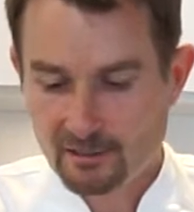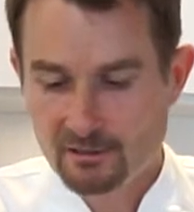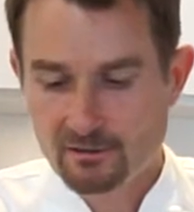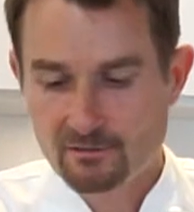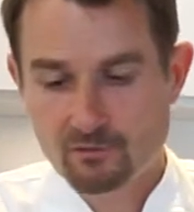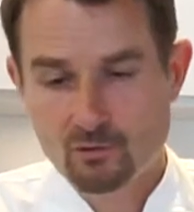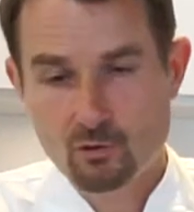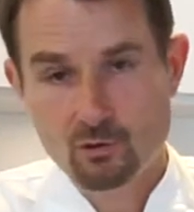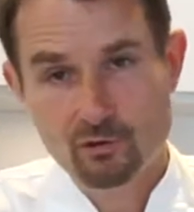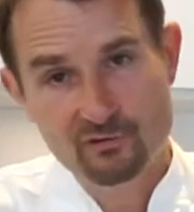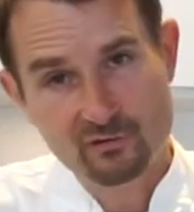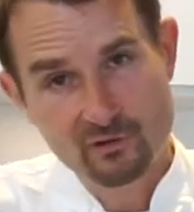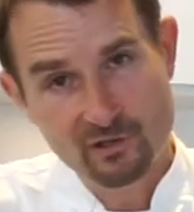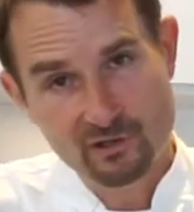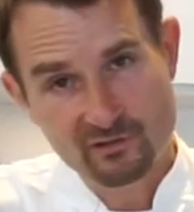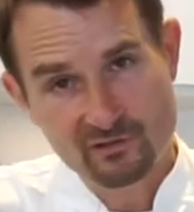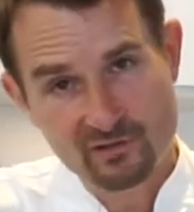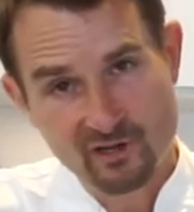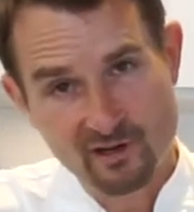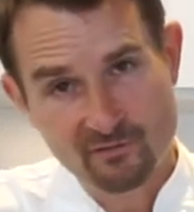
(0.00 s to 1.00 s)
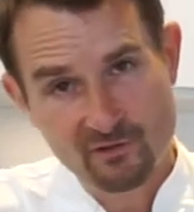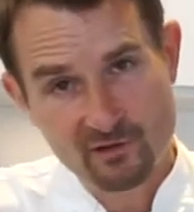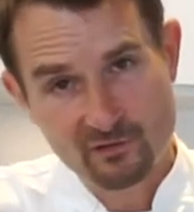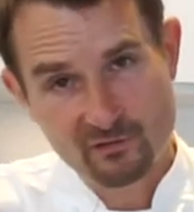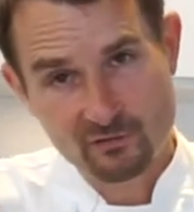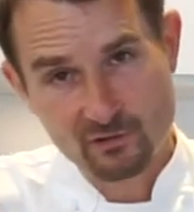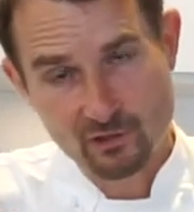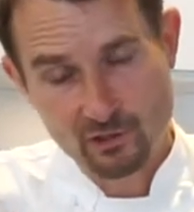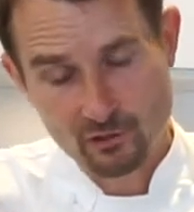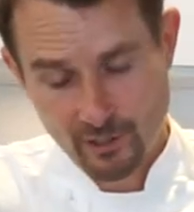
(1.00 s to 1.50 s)
Of course, you can save this
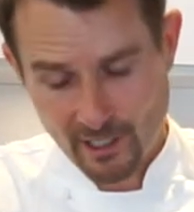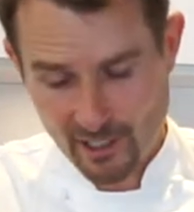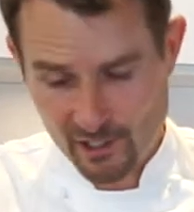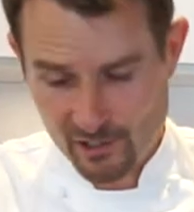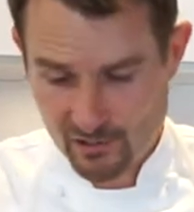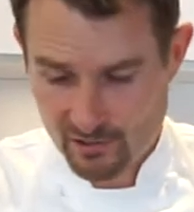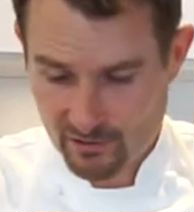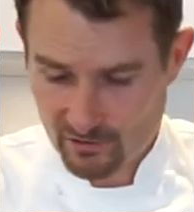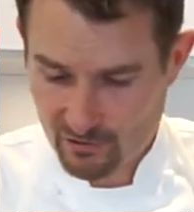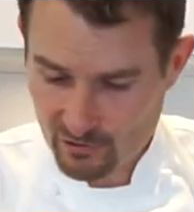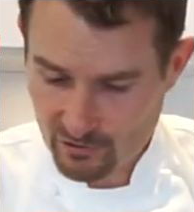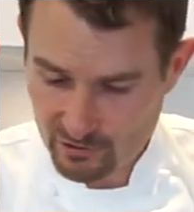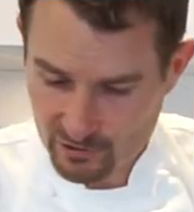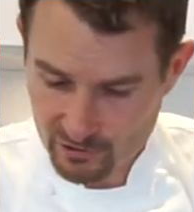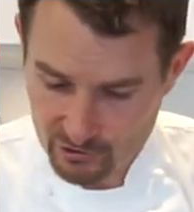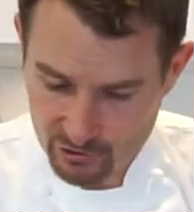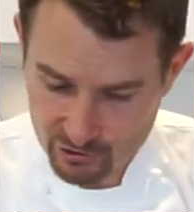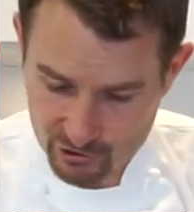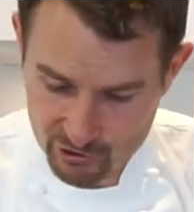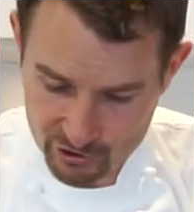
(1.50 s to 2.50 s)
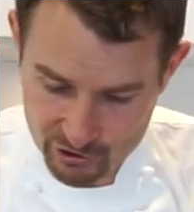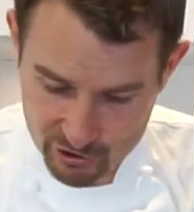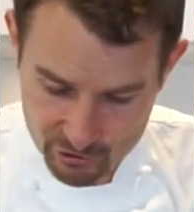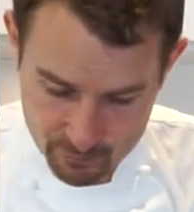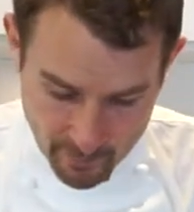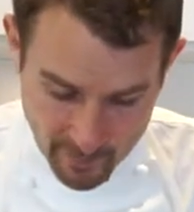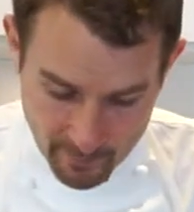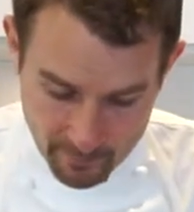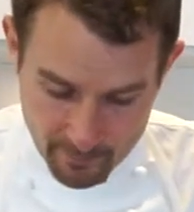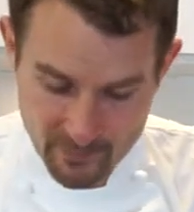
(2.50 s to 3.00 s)
for a great
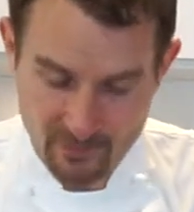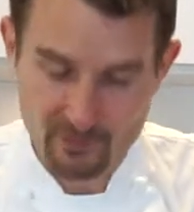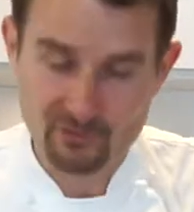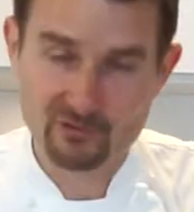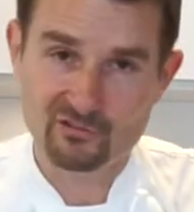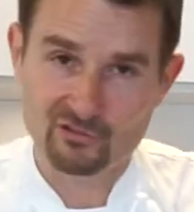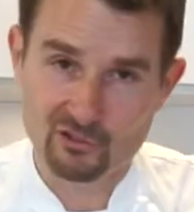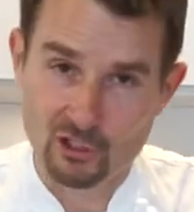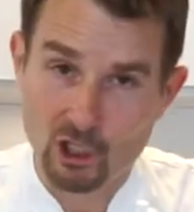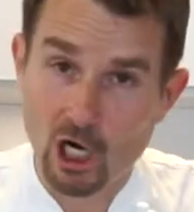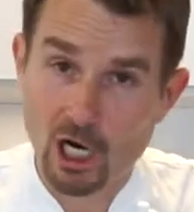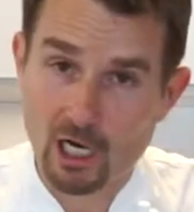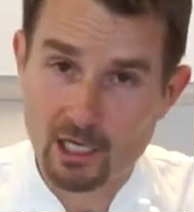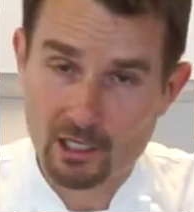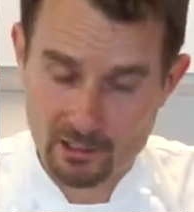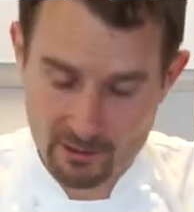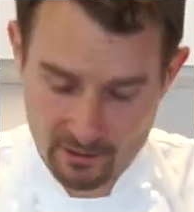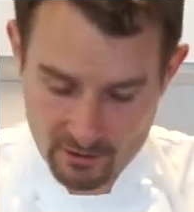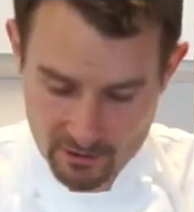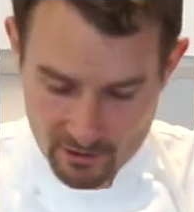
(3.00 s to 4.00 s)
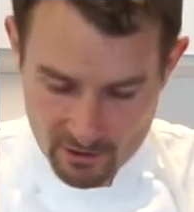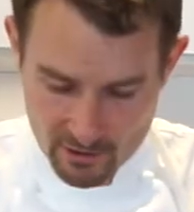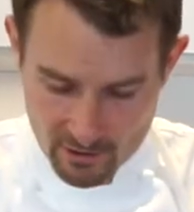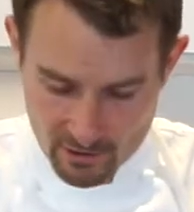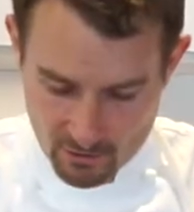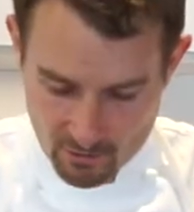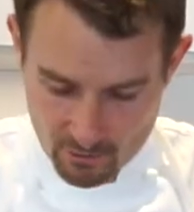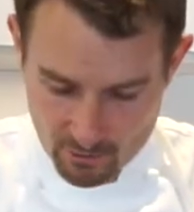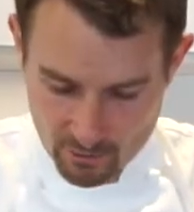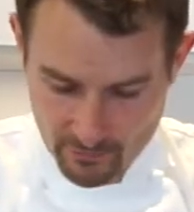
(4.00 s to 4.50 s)
shrimp stock,
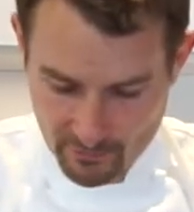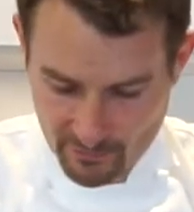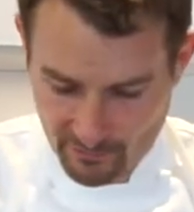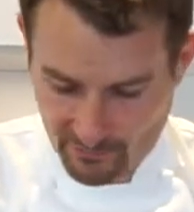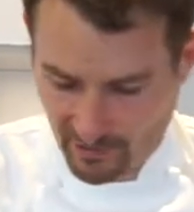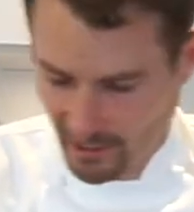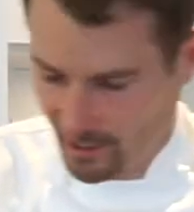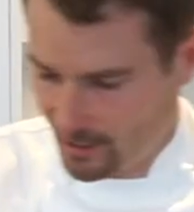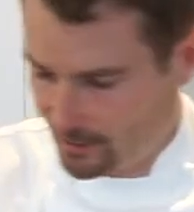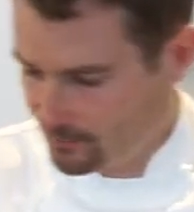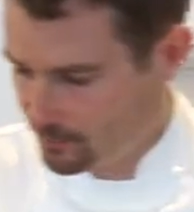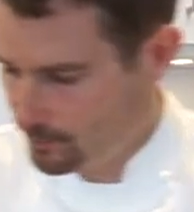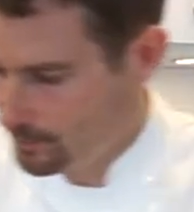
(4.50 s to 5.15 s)
or in this case,